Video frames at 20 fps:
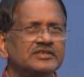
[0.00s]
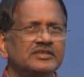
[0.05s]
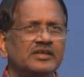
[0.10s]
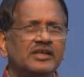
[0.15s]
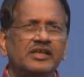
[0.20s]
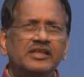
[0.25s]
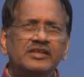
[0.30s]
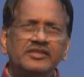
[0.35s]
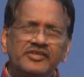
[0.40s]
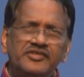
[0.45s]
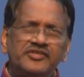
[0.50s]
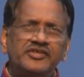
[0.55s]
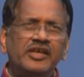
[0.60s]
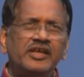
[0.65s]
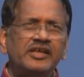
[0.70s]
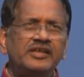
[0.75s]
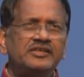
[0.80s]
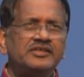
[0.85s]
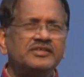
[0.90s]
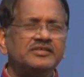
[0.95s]
And
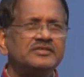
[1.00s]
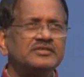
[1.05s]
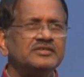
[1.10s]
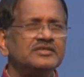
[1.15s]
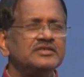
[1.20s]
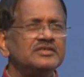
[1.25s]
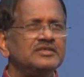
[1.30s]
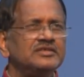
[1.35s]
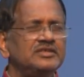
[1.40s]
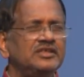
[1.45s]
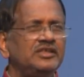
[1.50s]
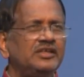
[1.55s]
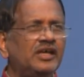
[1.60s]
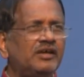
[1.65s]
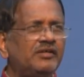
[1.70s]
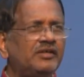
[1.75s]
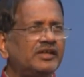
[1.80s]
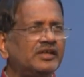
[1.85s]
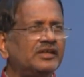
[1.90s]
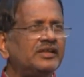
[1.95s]
instead, in
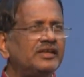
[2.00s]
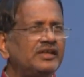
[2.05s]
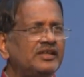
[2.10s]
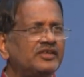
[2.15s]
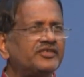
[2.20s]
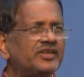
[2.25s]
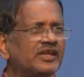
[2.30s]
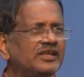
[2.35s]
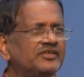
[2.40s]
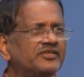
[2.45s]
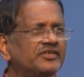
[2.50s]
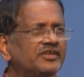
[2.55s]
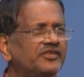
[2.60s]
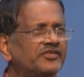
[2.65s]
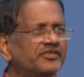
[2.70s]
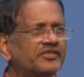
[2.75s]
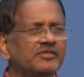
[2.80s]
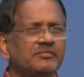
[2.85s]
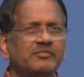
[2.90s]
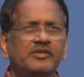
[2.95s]
our health sciences,